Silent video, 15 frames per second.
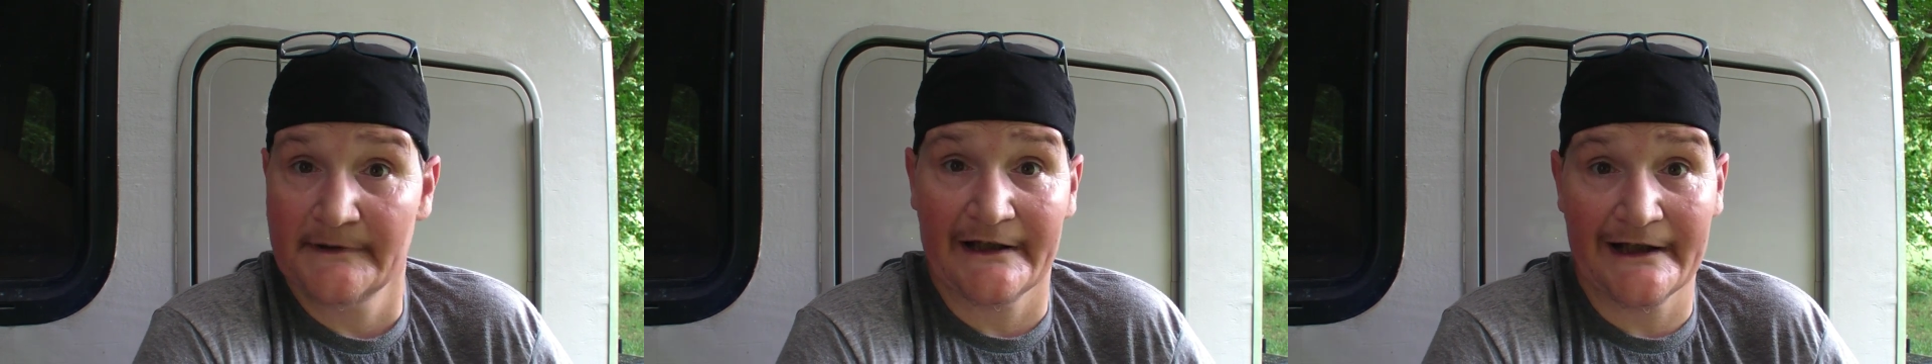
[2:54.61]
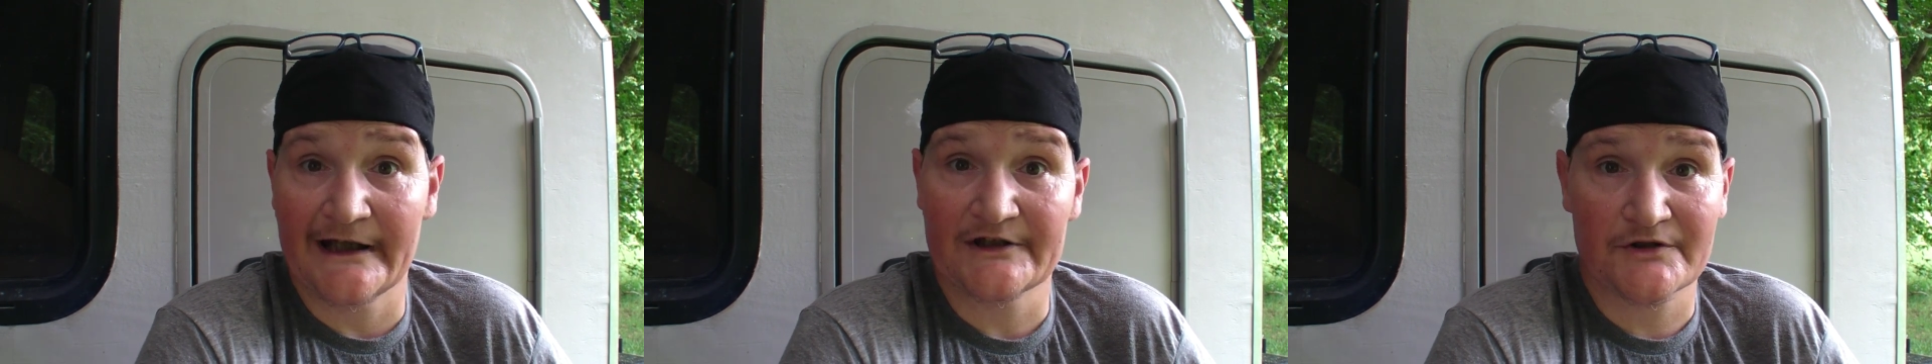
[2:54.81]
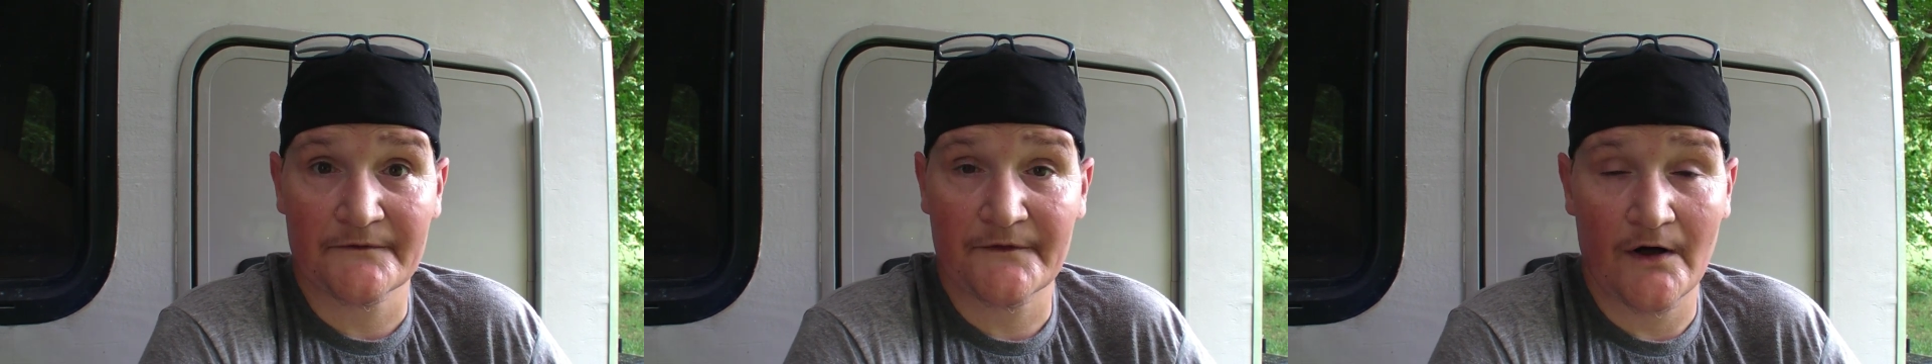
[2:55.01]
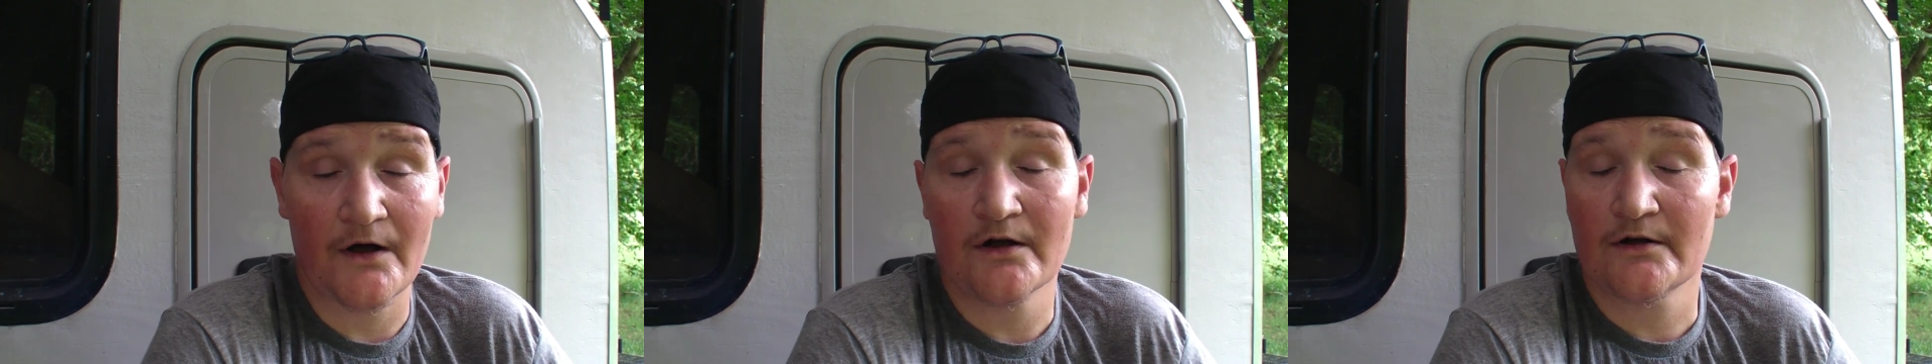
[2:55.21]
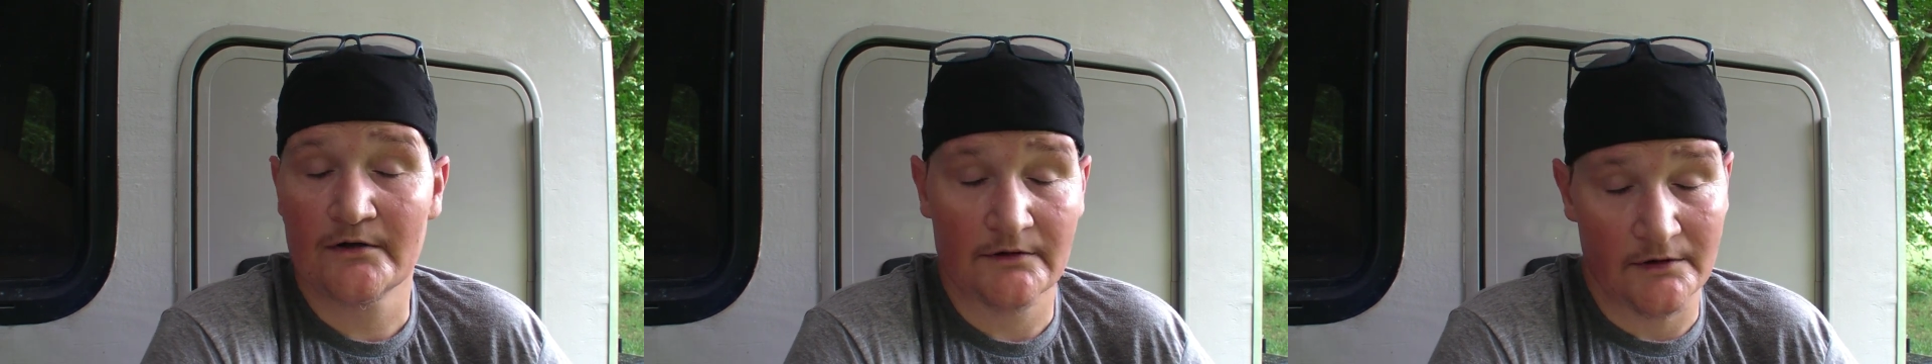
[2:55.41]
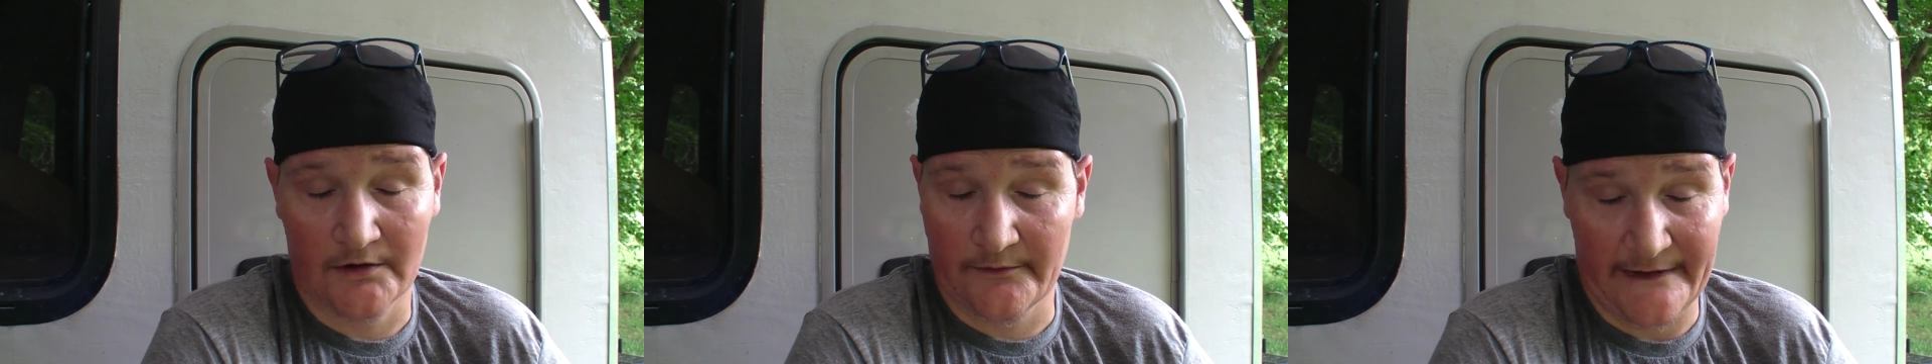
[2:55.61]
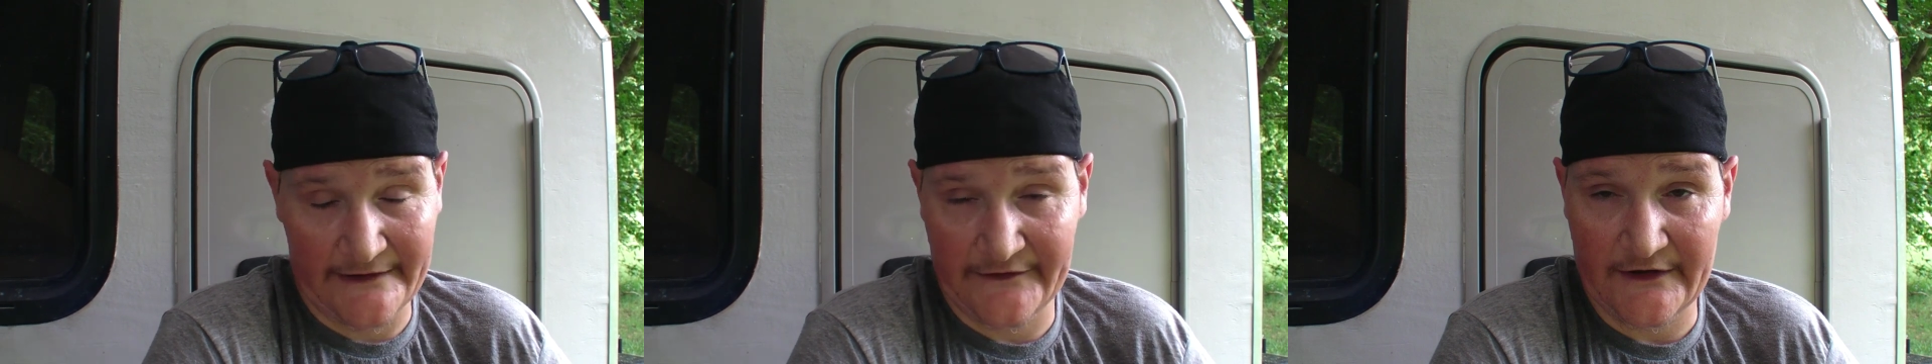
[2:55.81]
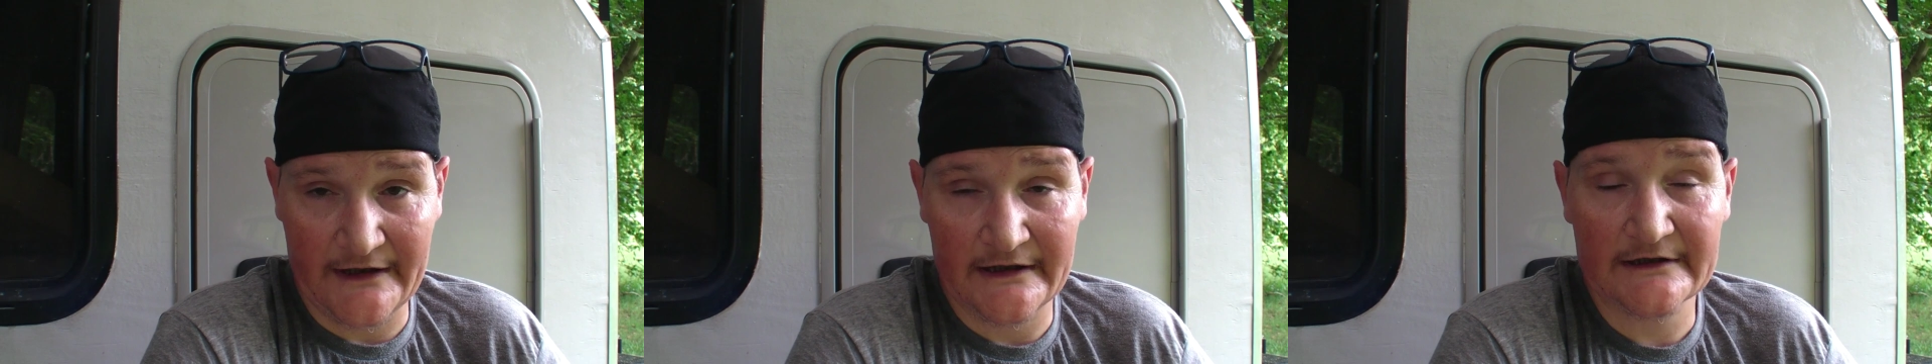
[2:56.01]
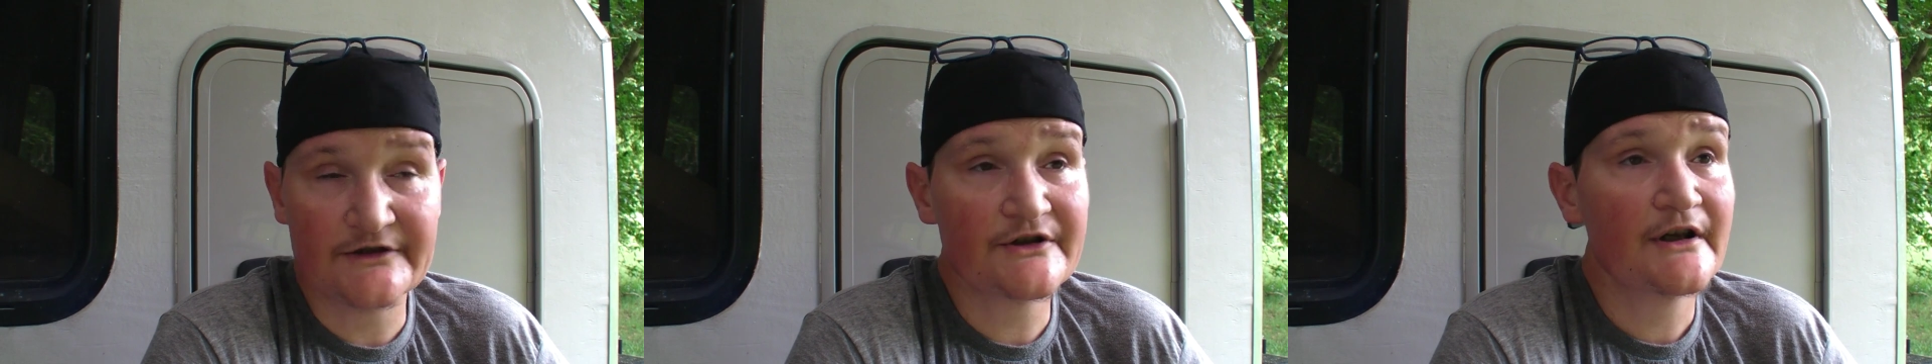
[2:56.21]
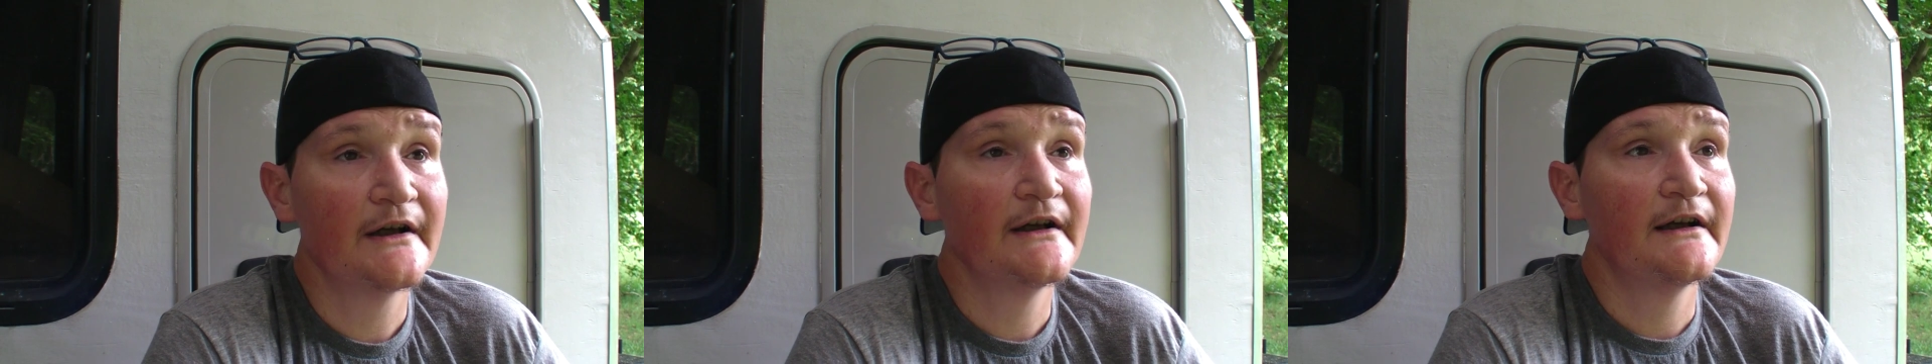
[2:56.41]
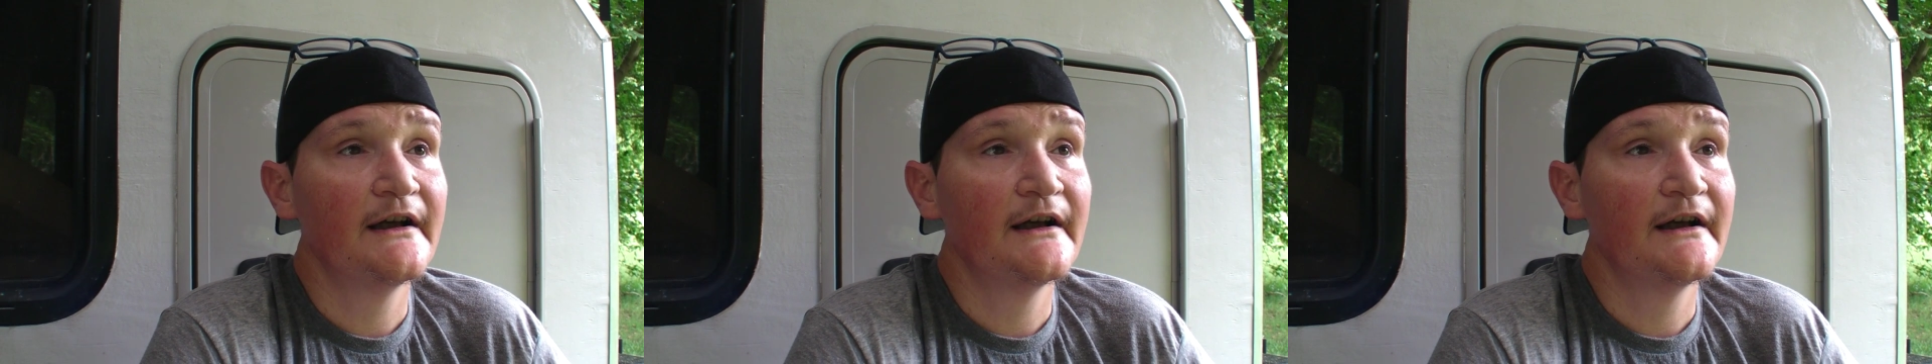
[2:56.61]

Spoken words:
an edge of caulk around the edge,